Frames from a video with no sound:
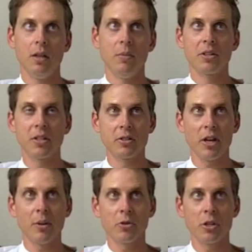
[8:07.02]
a
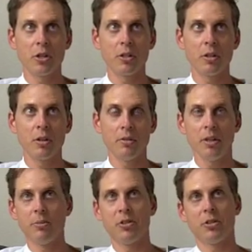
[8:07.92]
misconception,
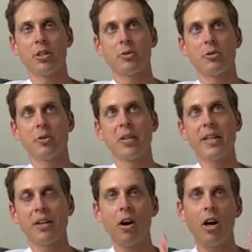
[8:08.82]
or not a misconception, but
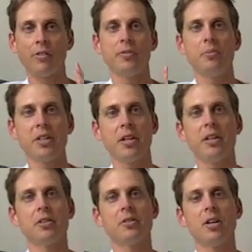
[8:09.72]
they get off
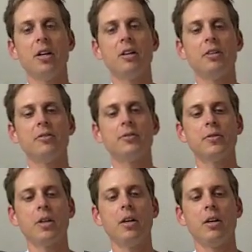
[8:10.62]
because
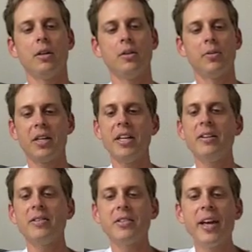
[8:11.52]
of the
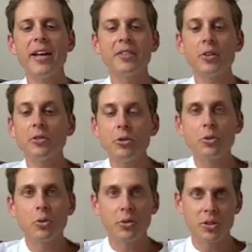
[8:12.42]
heat of the day is
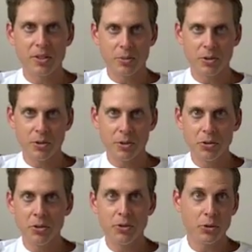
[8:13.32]
unusual. It's not something they're
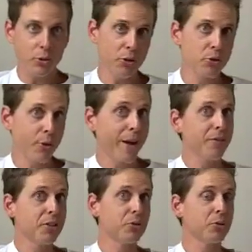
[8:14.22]
used to. You're
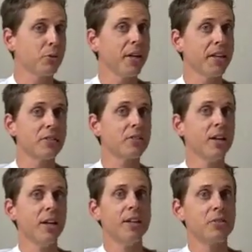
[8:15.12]
traveling to a
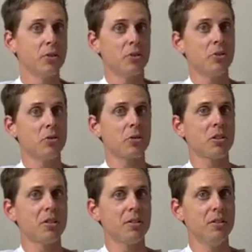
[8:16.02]
race, so it's
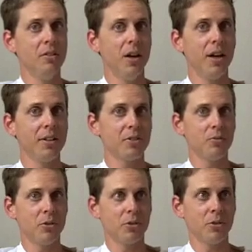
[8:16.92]
usually not
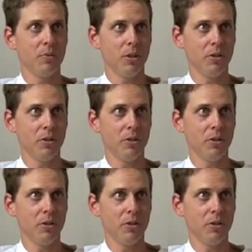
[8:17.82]
what